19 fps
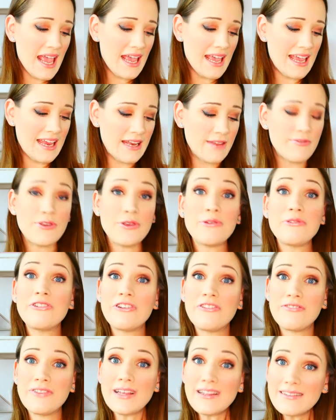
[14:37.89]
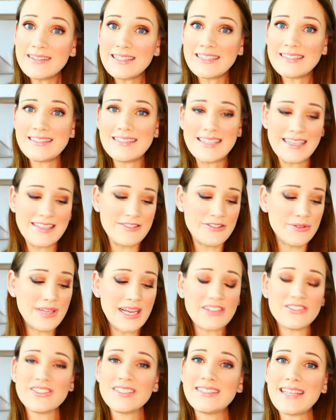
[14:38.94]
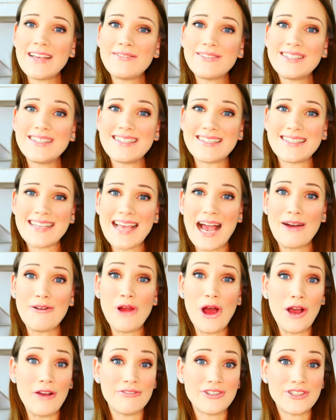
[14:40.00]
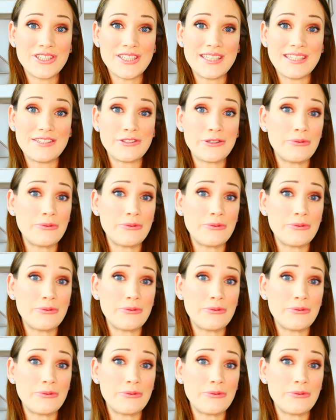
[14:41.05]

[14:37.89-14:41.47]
and if you refilled these tins, you'd actually save a discount off your tea.